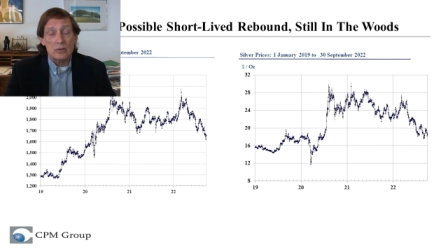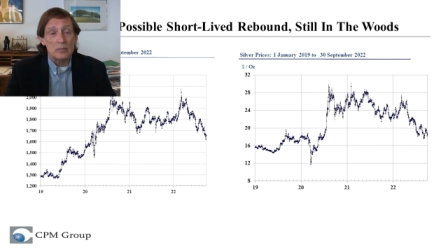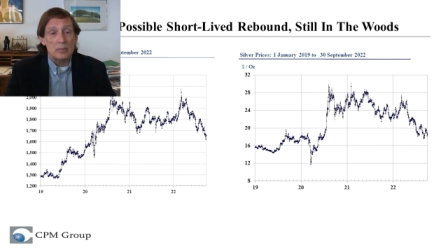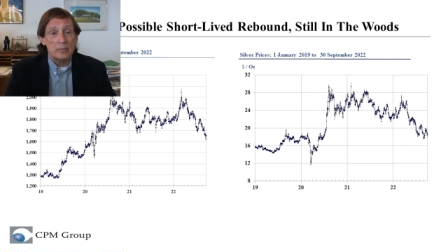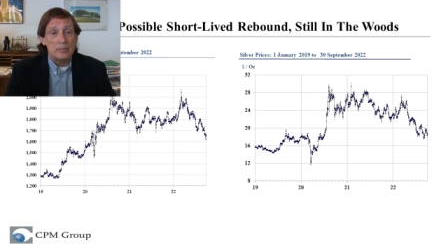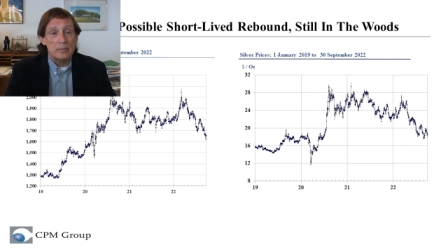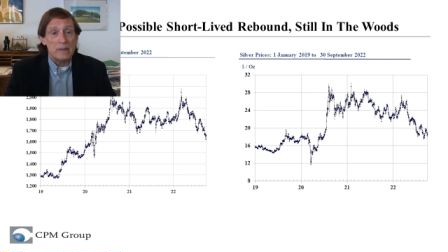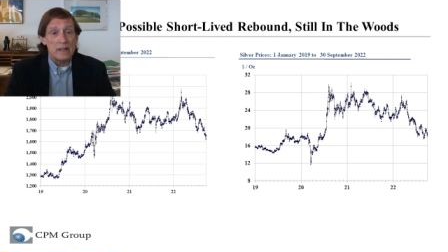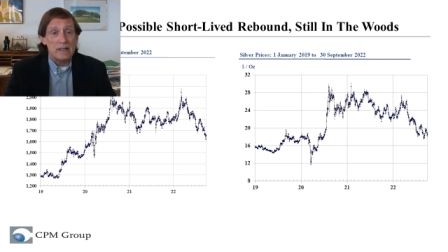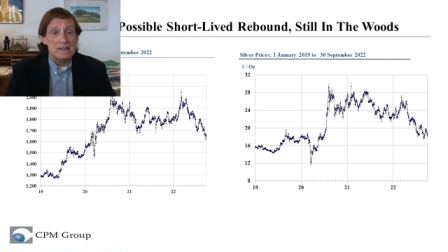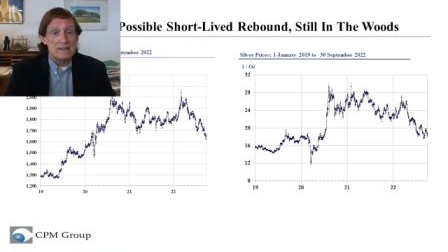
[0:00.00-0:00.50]

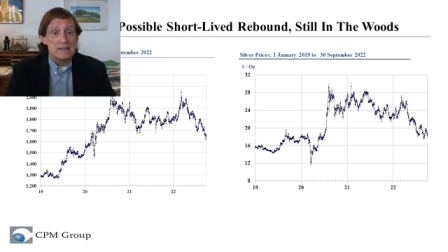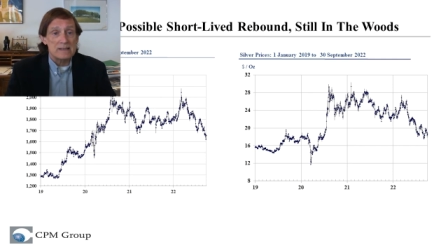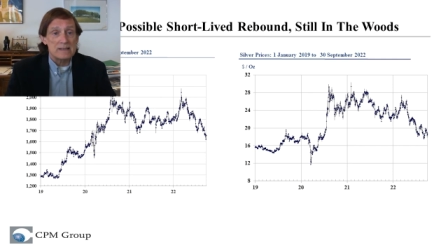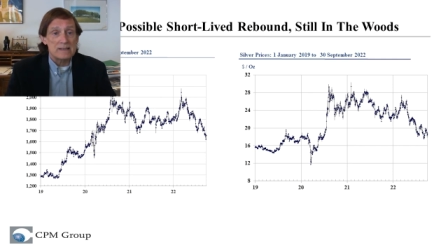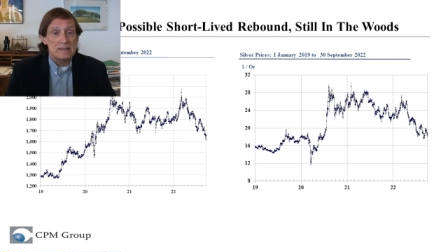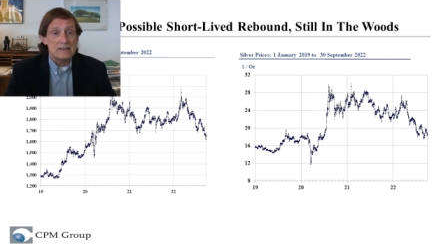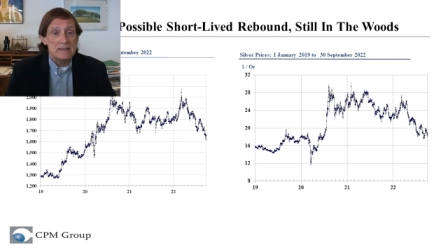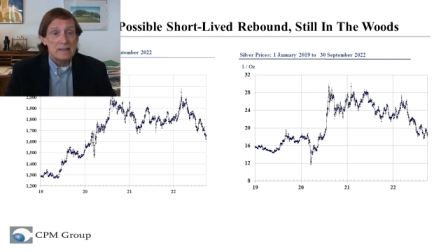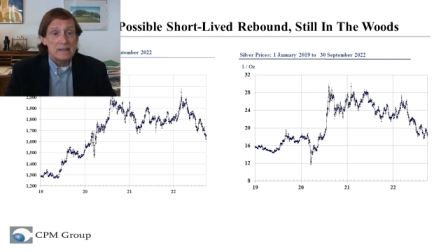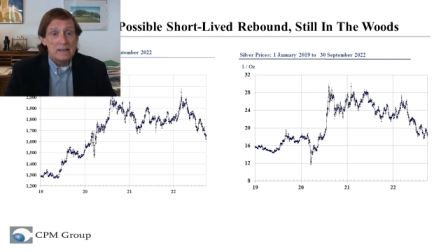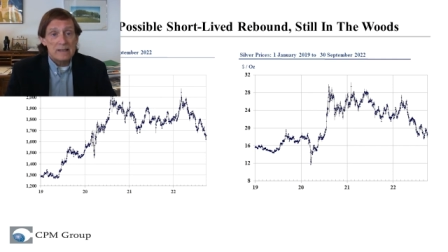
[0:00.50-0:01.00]
global basis.
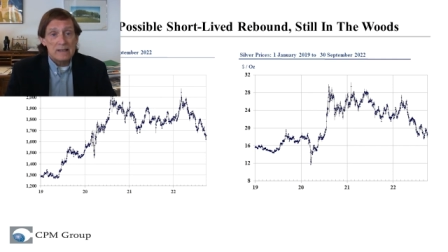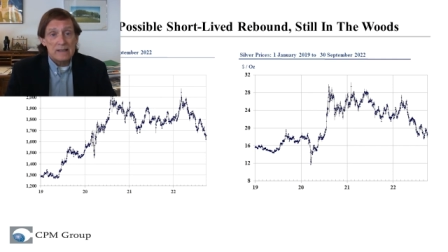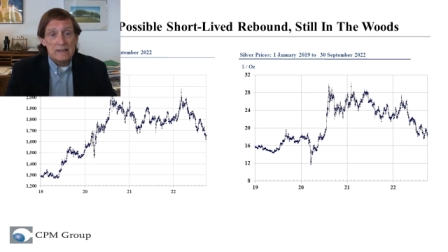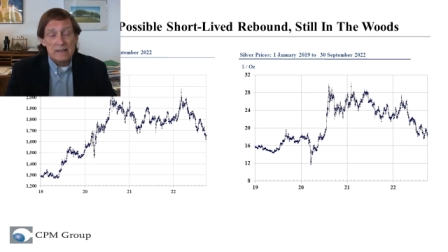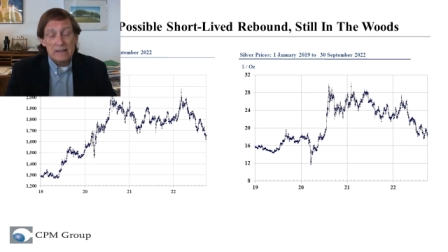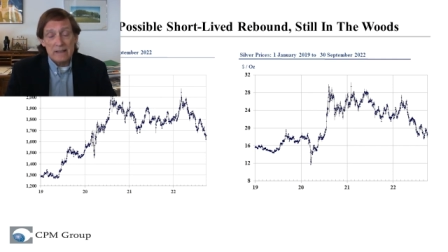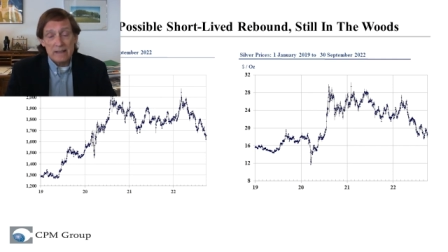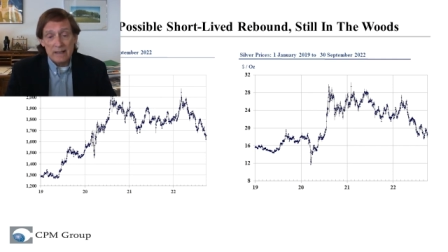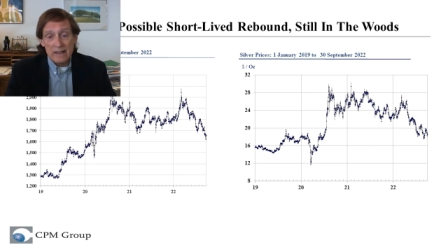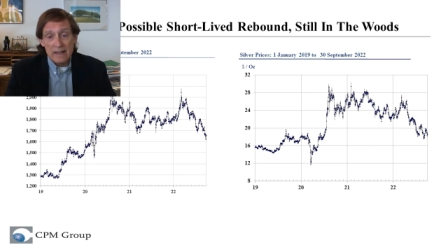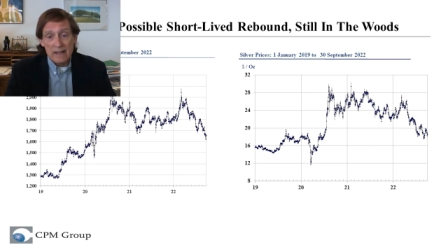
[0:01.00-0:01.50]

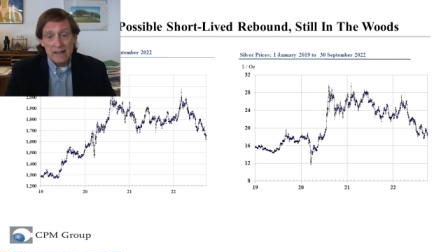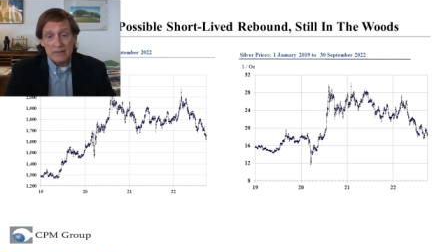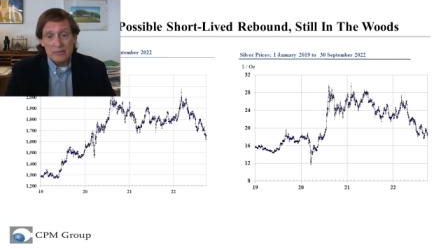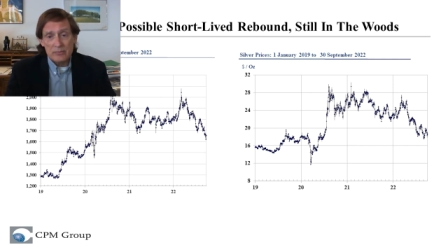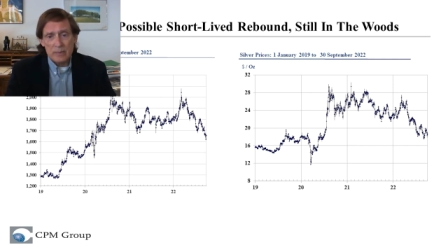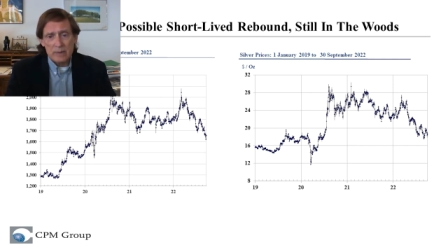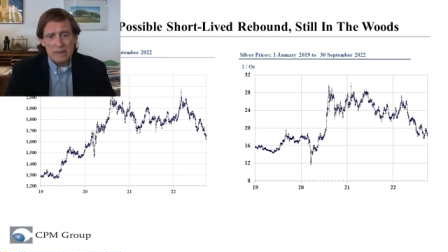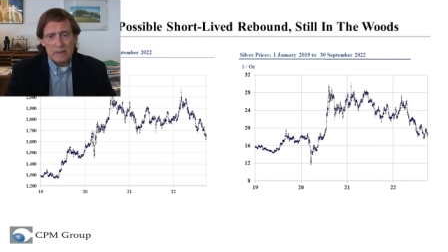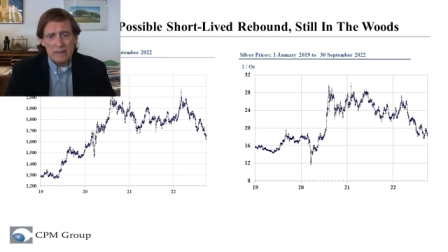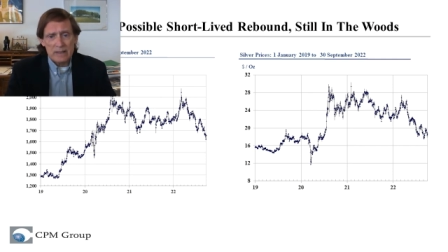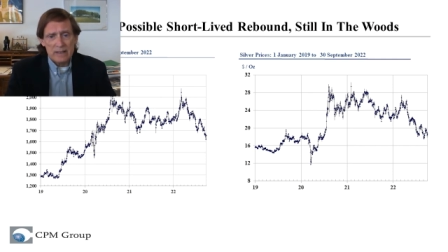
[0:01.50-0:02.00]
than has
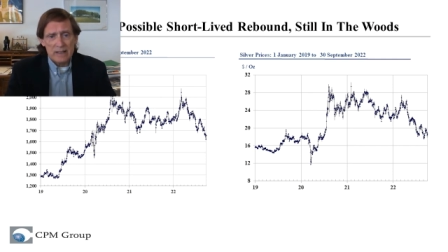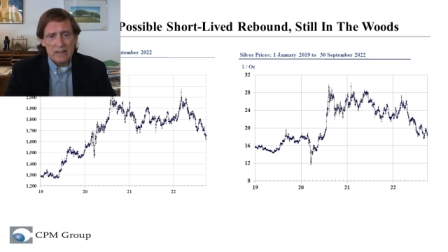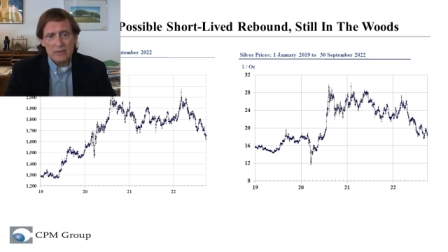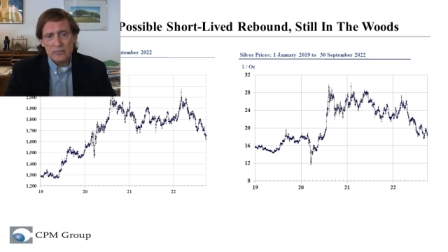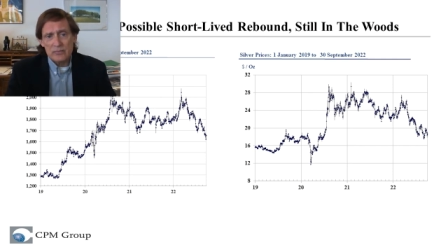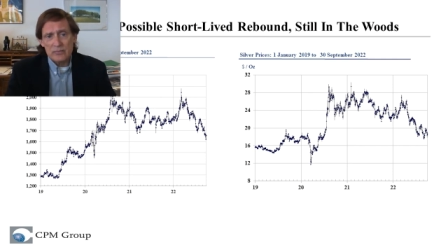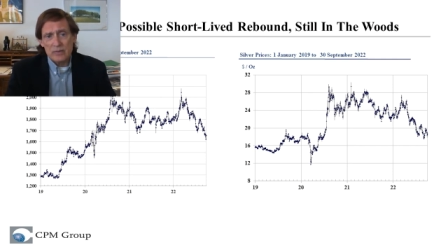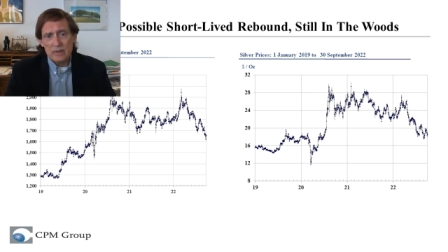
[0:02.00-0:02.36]
been the case